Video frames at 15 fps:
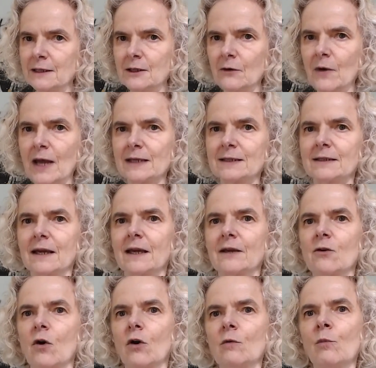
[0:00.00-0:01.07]

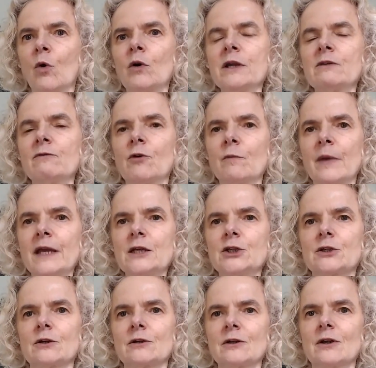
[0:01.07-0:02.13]
interested in more
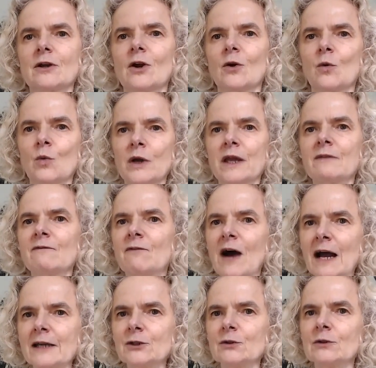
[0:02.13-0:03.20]
information, we
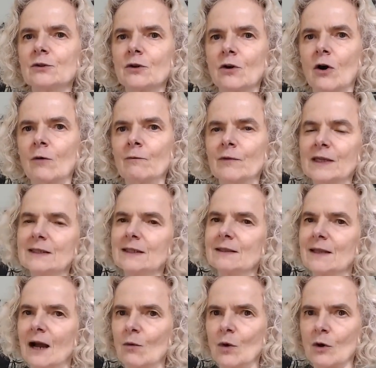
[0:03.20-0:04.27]
invite you to come
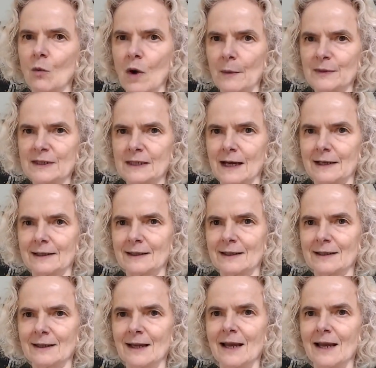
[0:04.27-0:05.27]
visit our website.